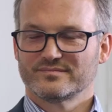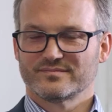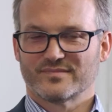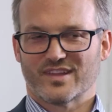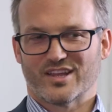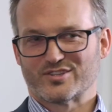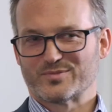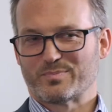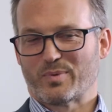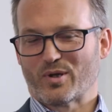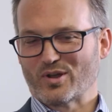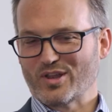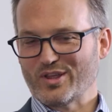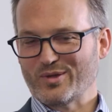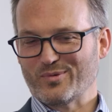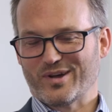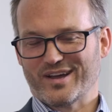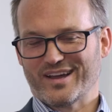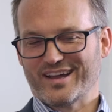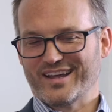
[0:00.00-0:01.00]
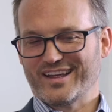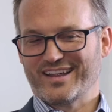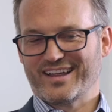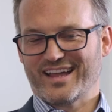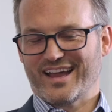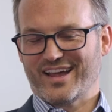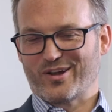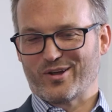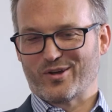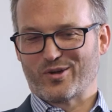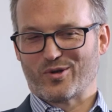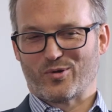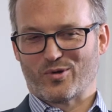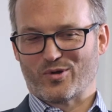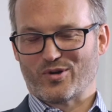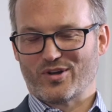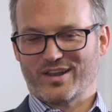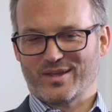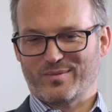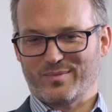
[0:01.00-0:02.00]
That's partly why at our
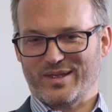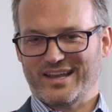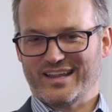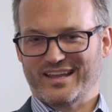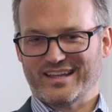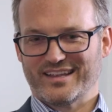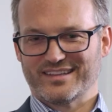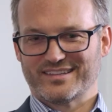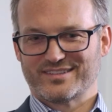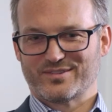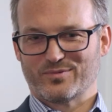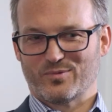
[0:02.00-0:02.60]
quarterly meetings,